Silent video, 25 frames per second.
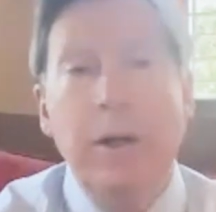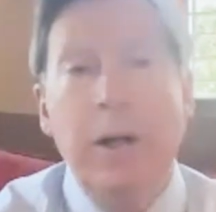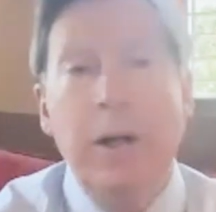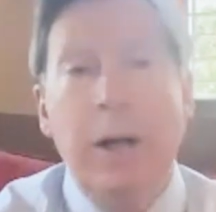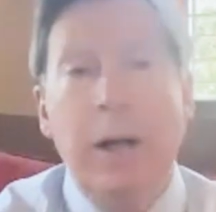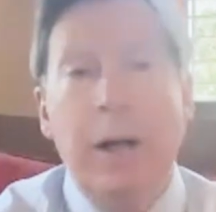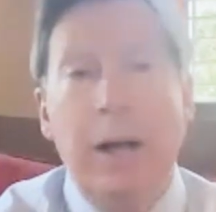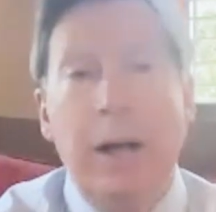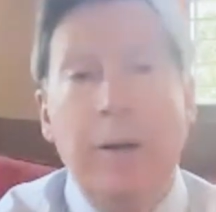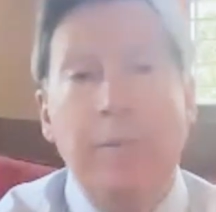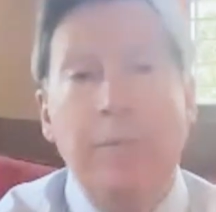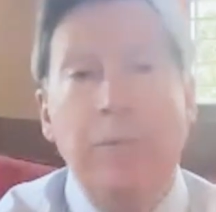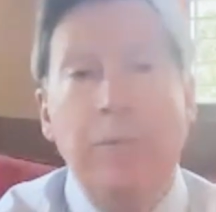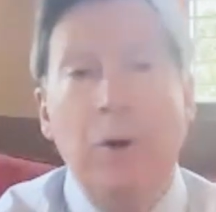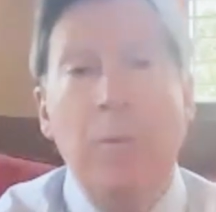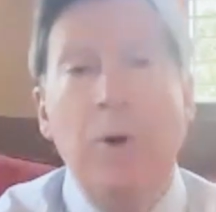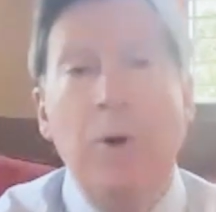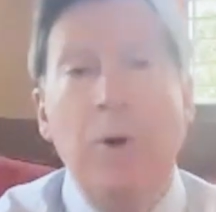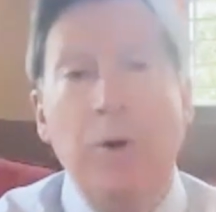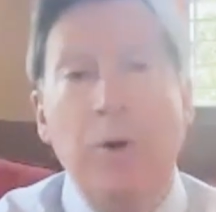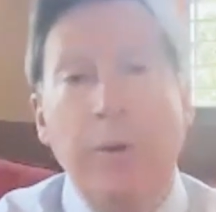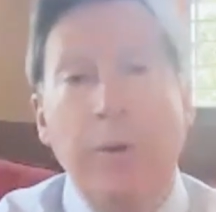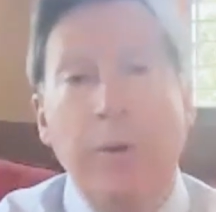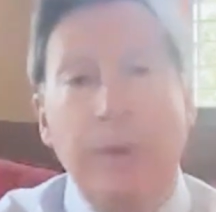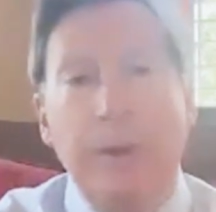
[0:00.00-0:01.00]
And
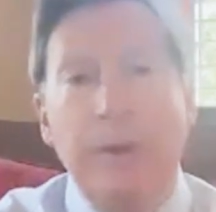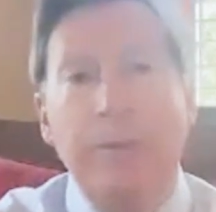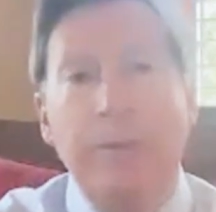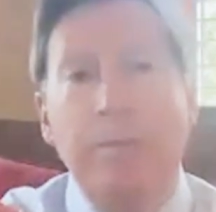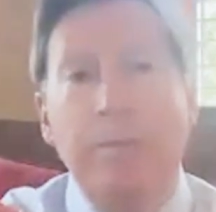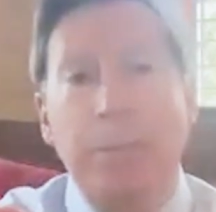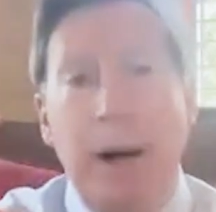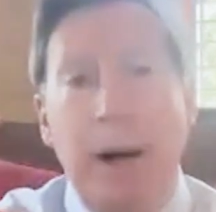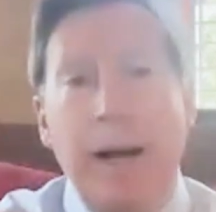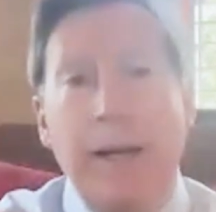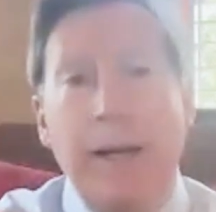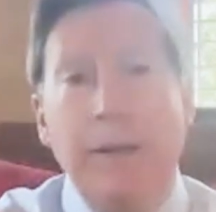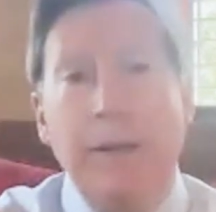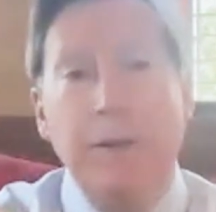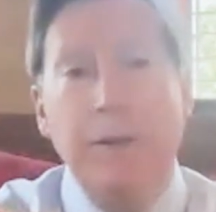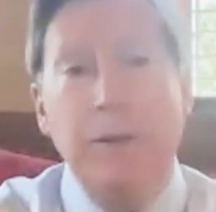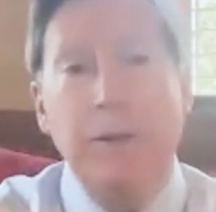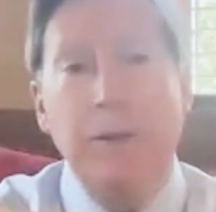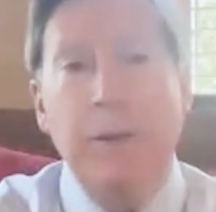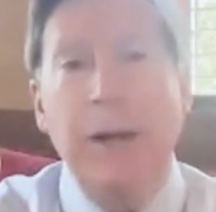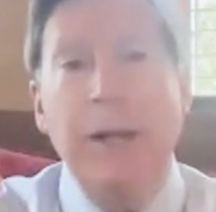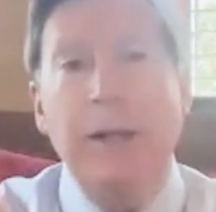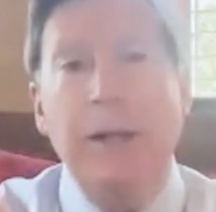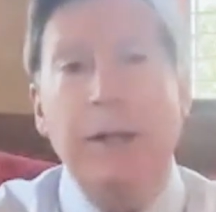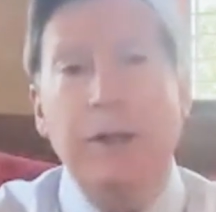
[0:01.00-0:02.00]
bromocriptine binds
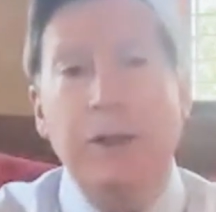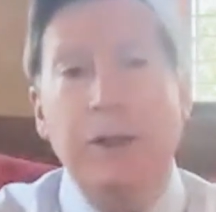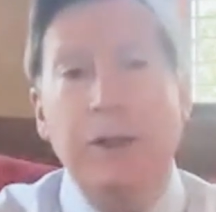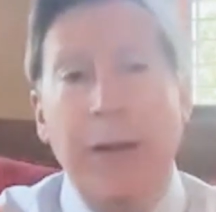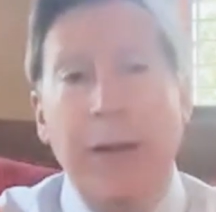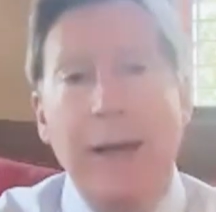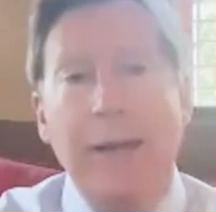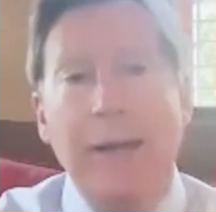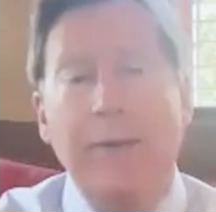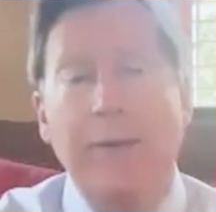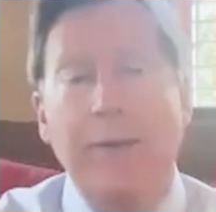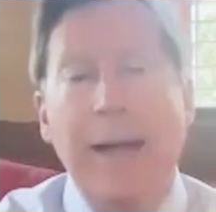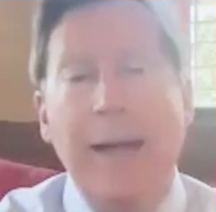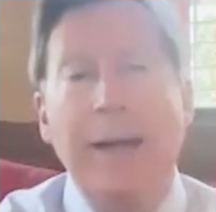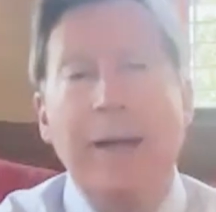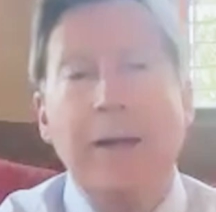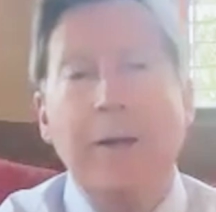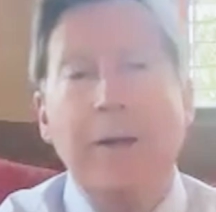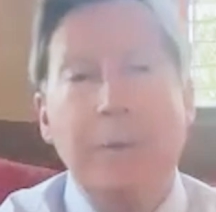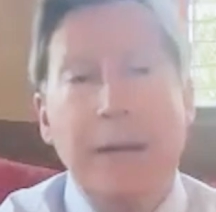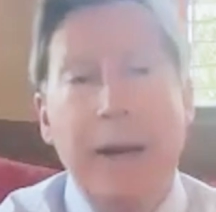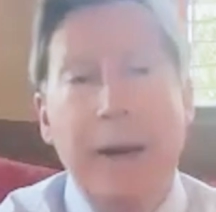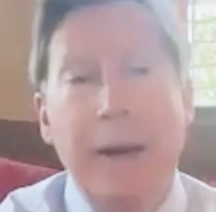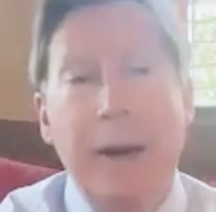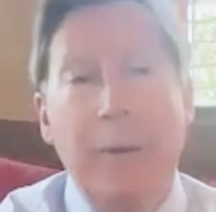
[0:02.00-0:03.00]
directly, so that can
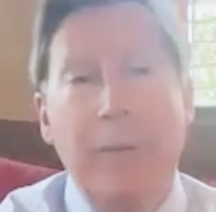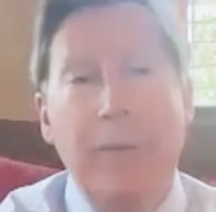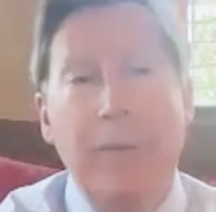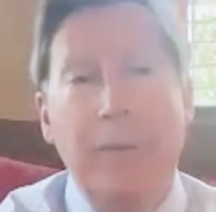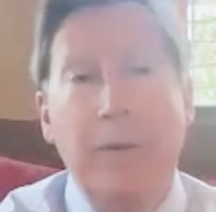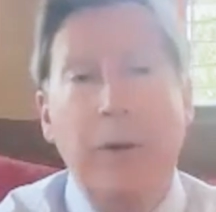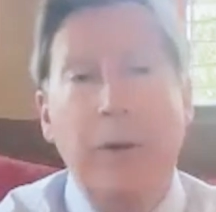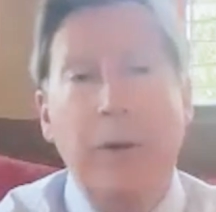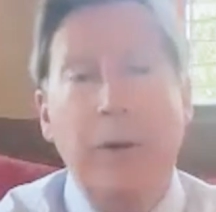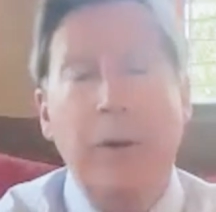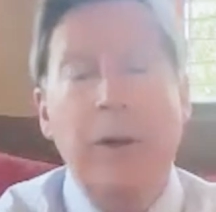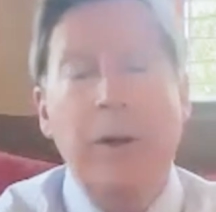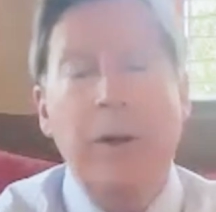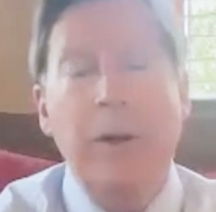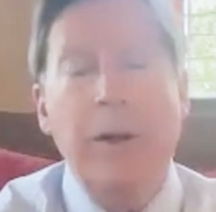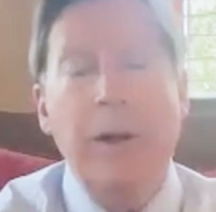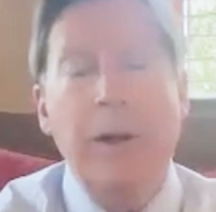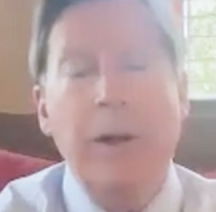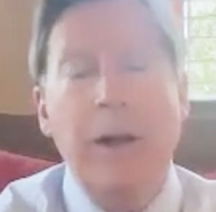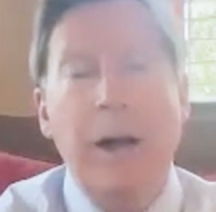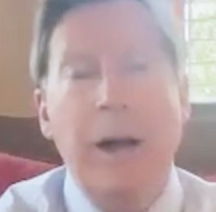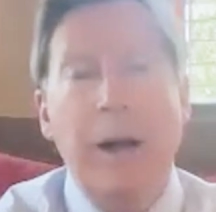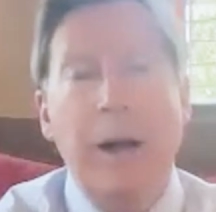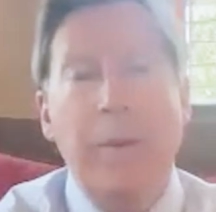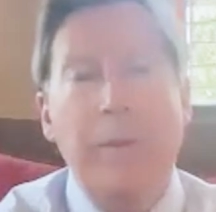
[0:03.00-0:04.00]
be helpful.
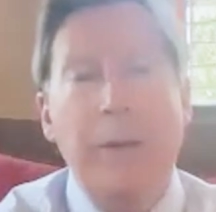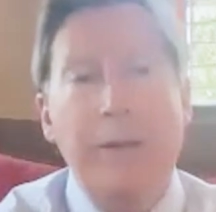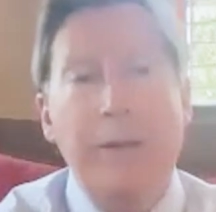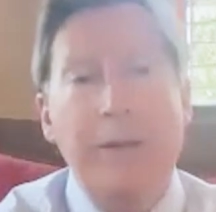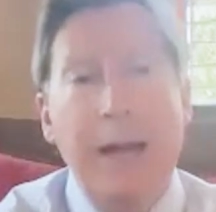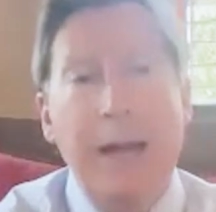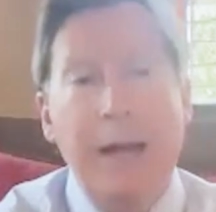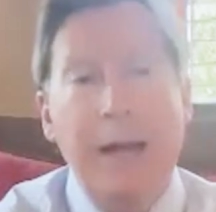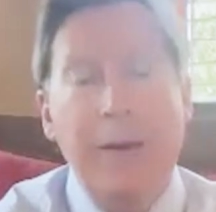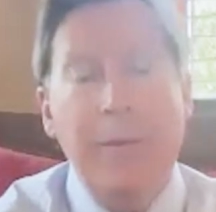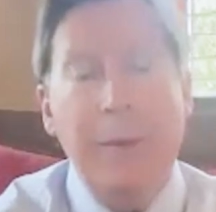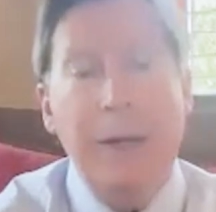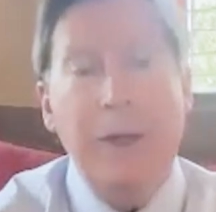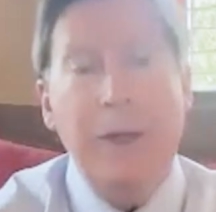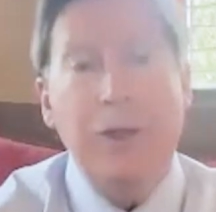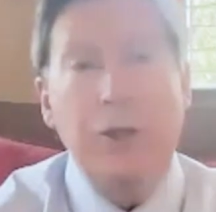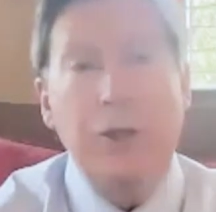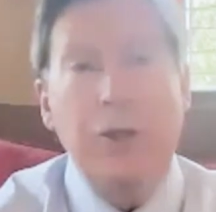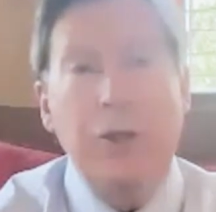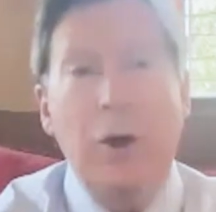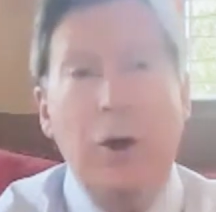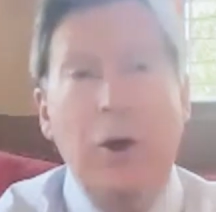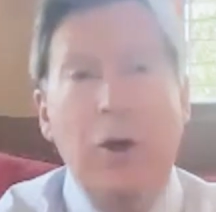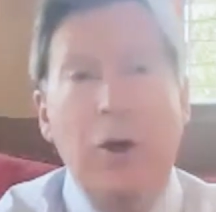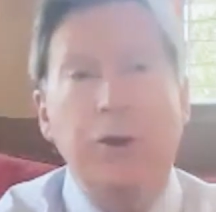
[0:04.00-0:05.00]
As Anne mentioned
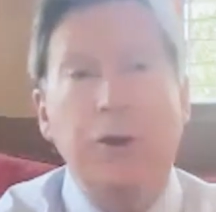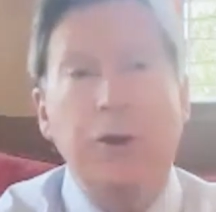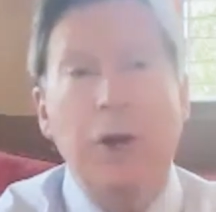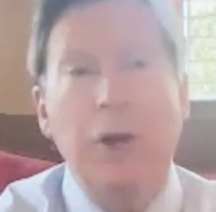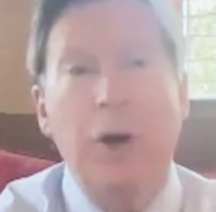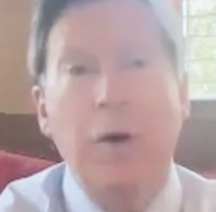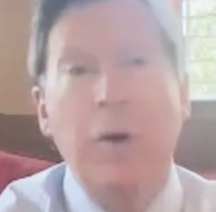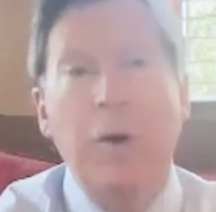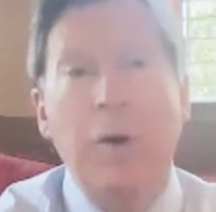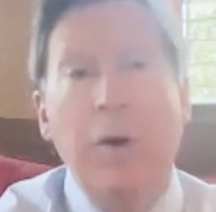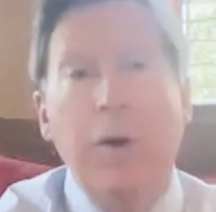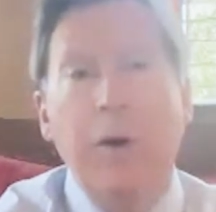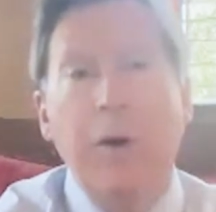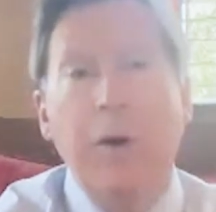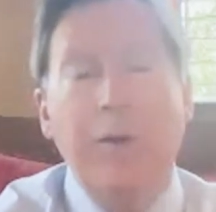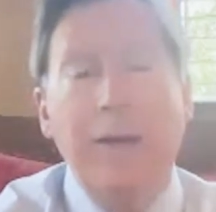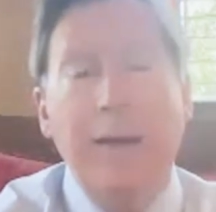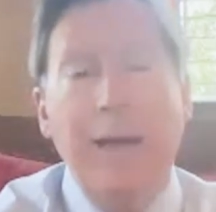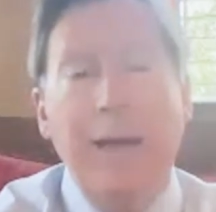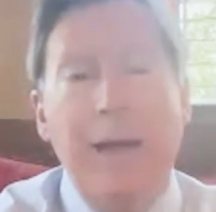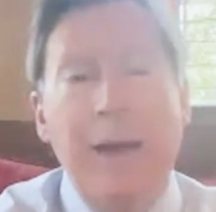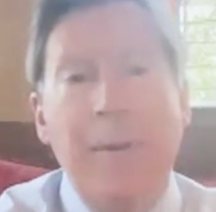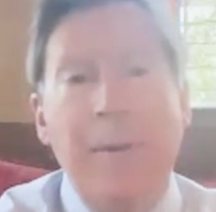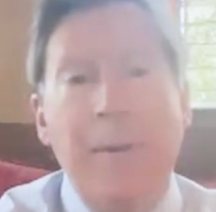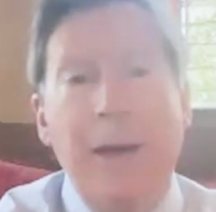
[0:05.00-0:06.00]
also,
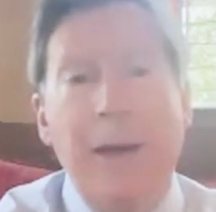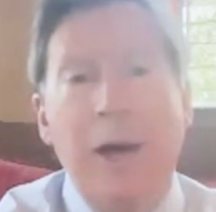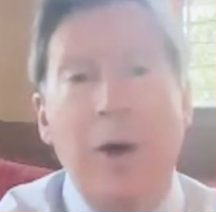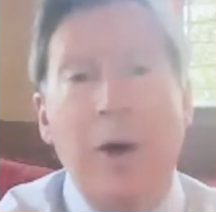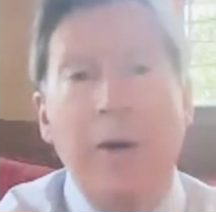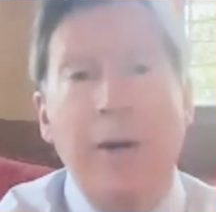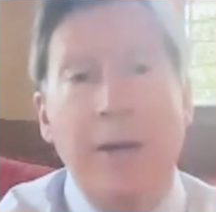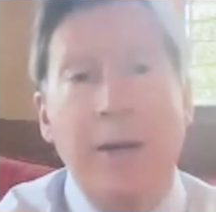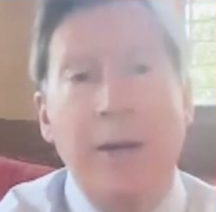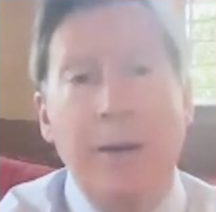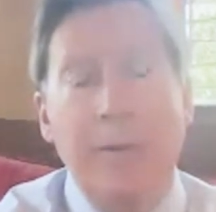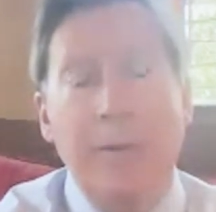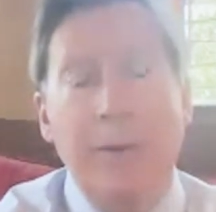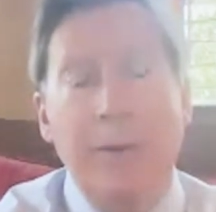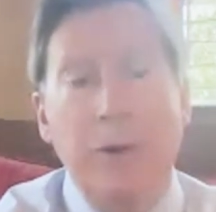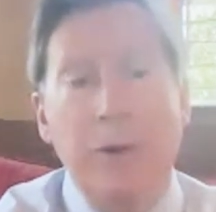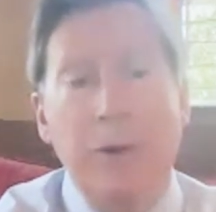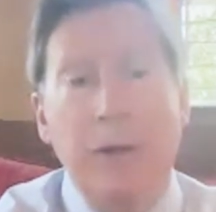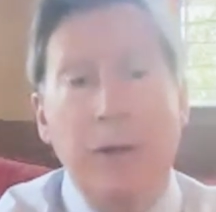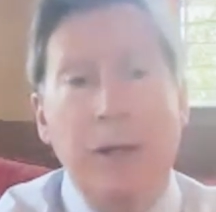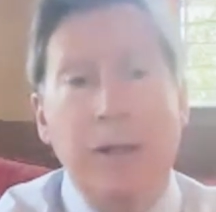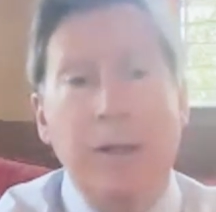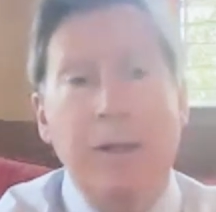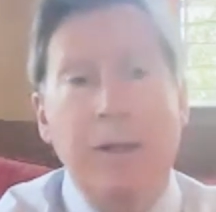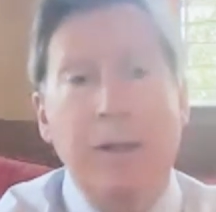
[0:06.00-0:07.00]
the MAO inhibitors
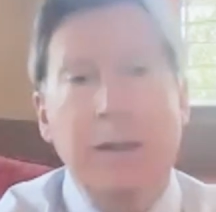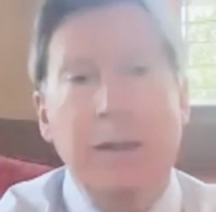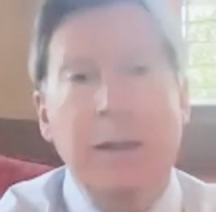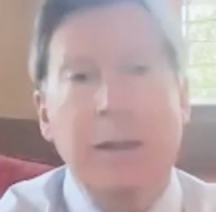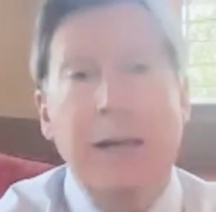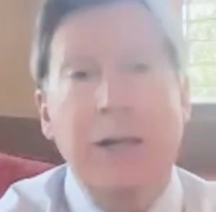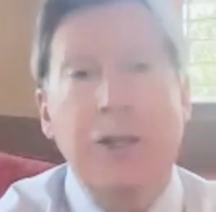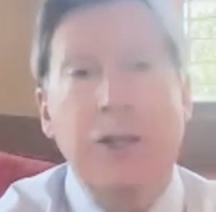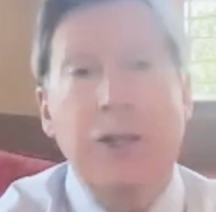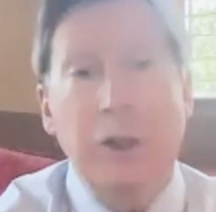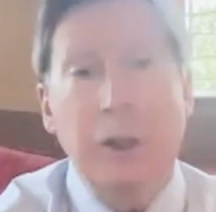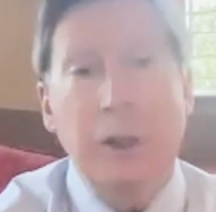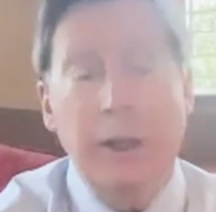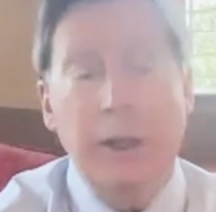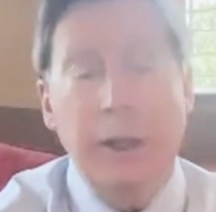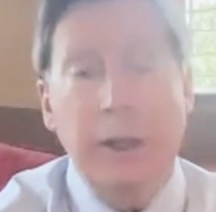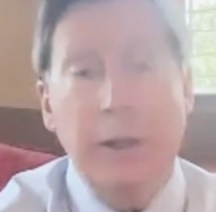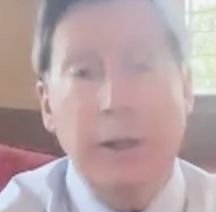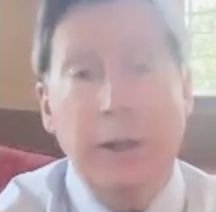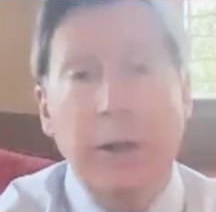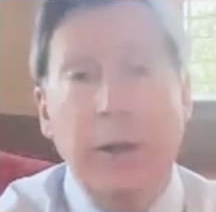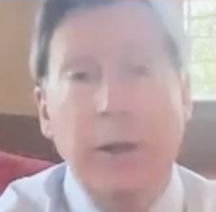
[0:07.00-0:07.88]
like selegiline,